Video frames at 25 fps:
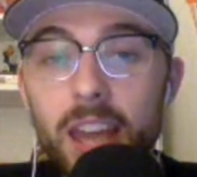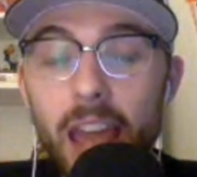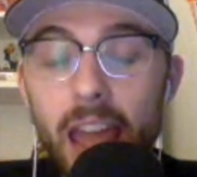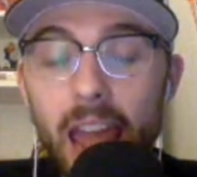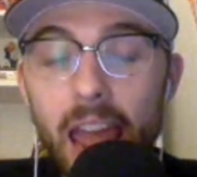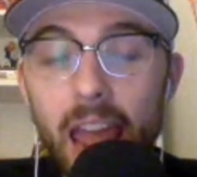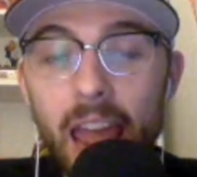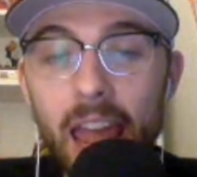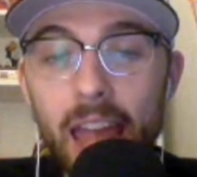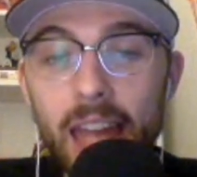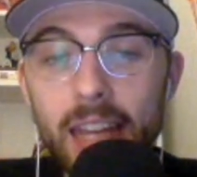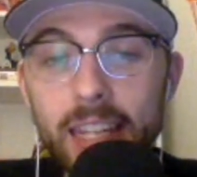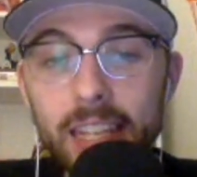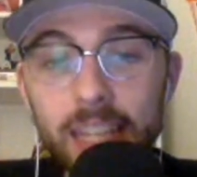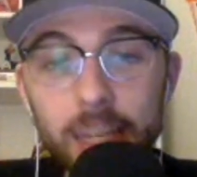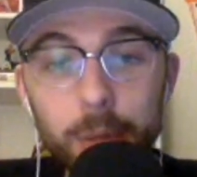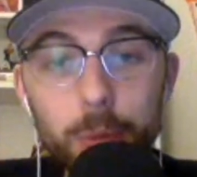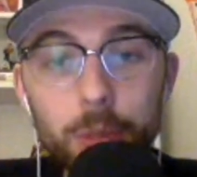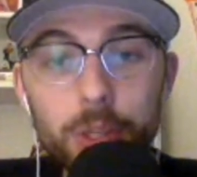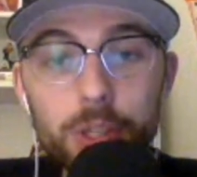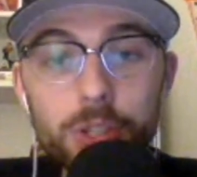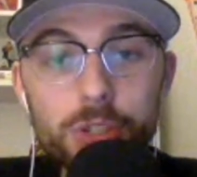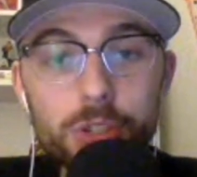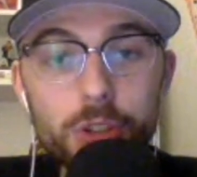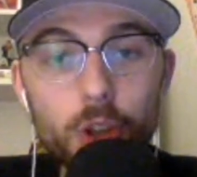And he
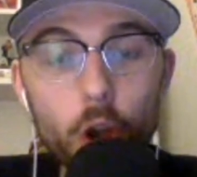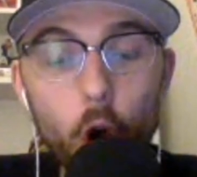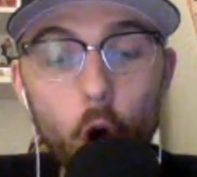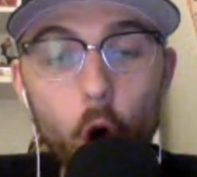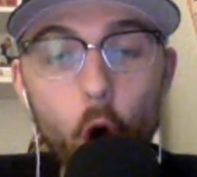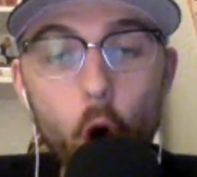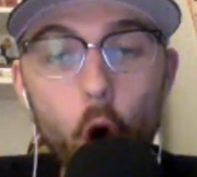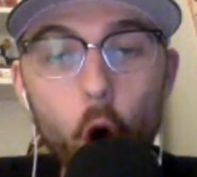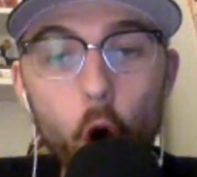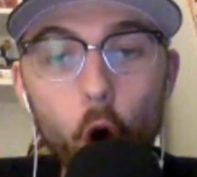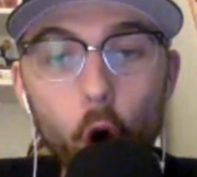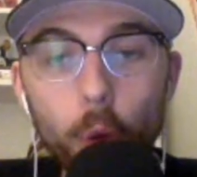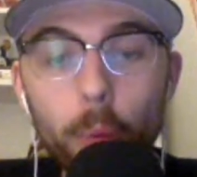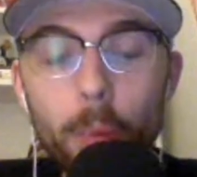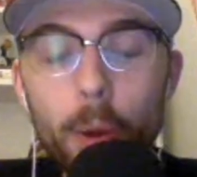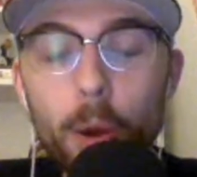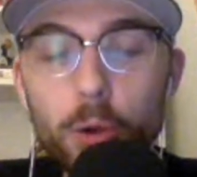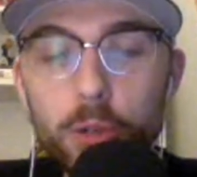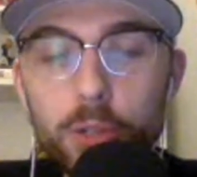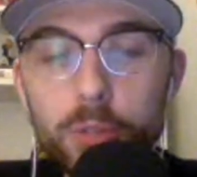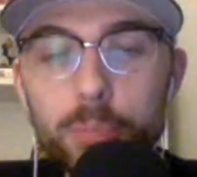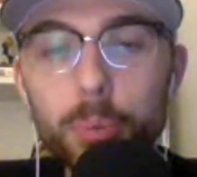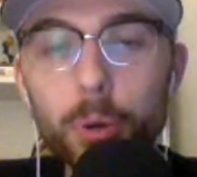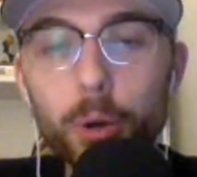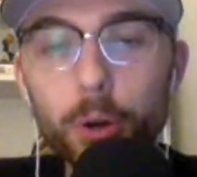was
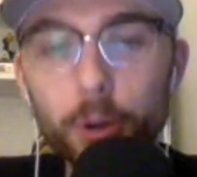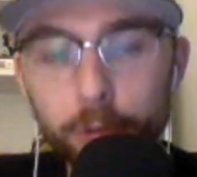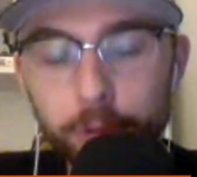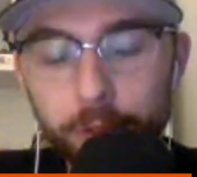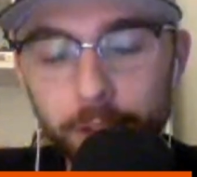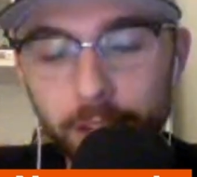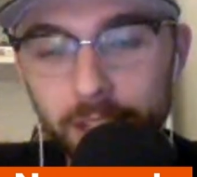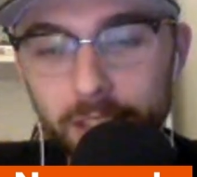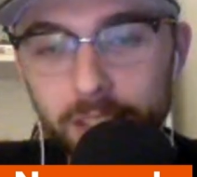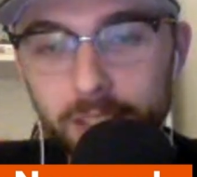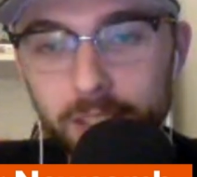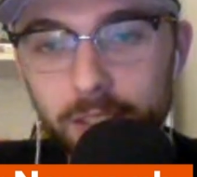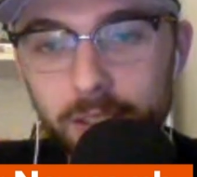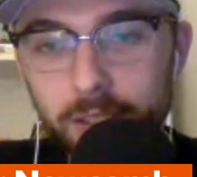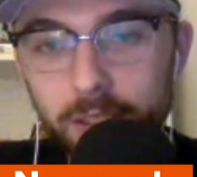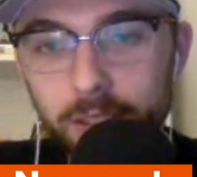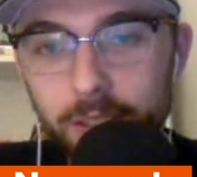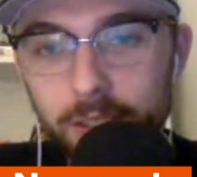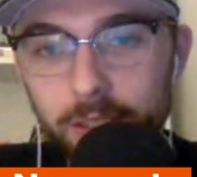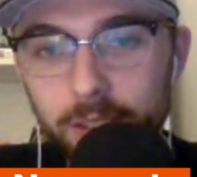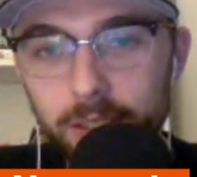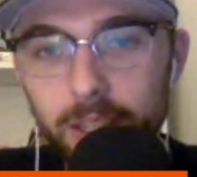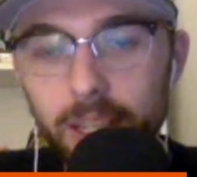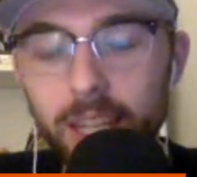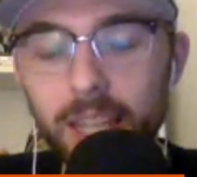almost perfect
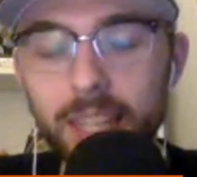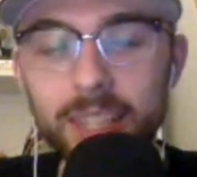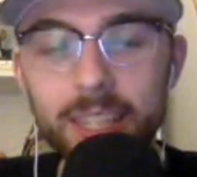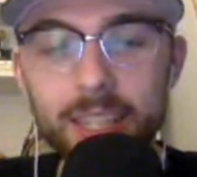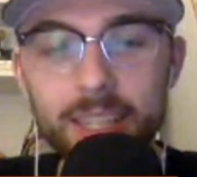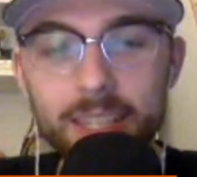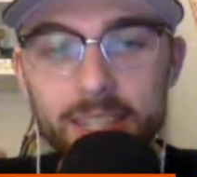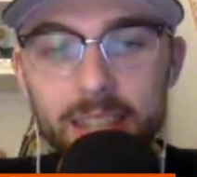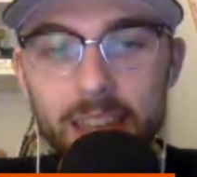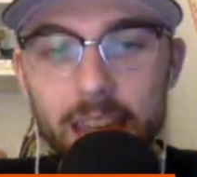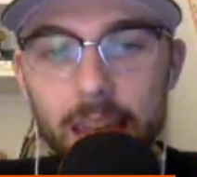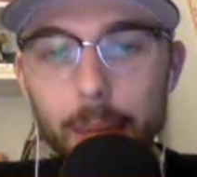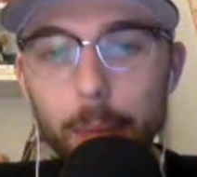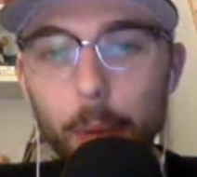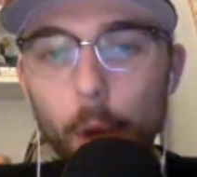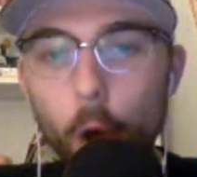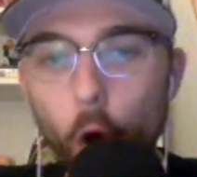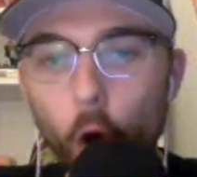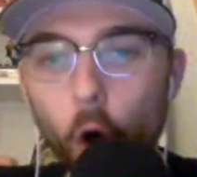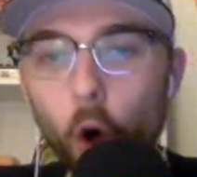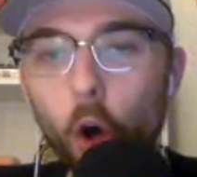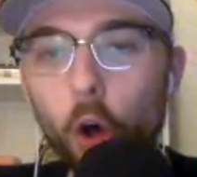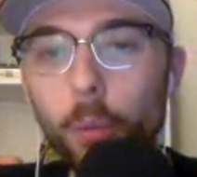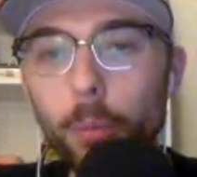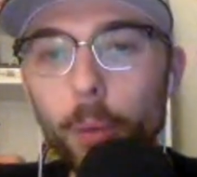in this game,
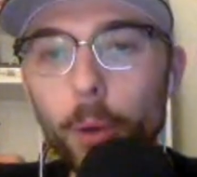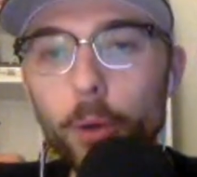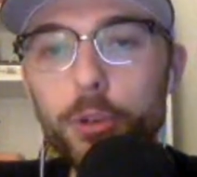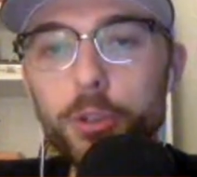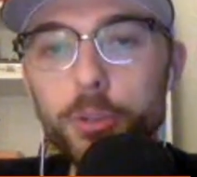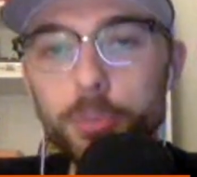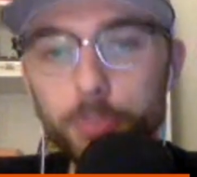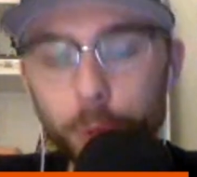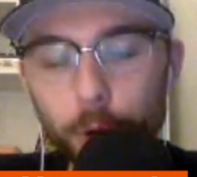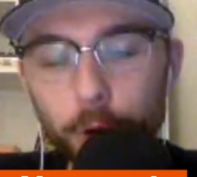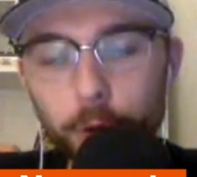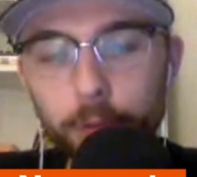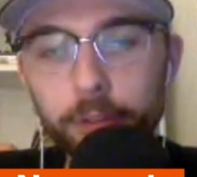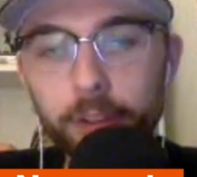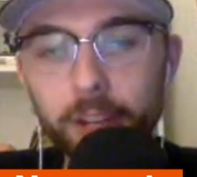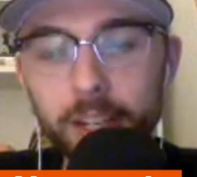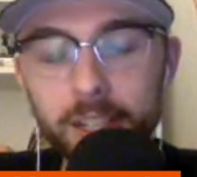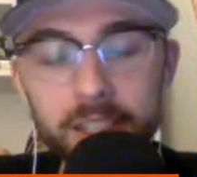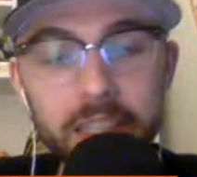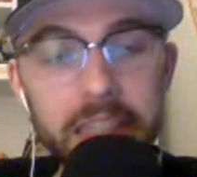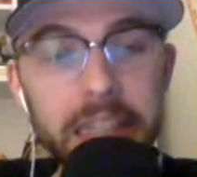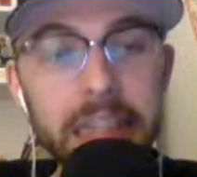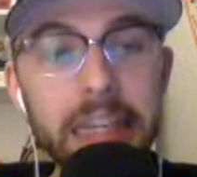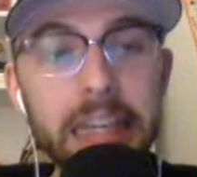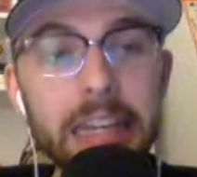almost
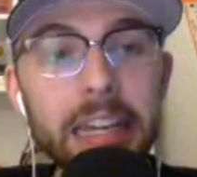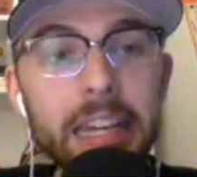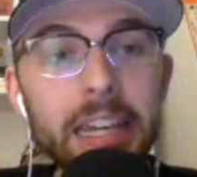perfect.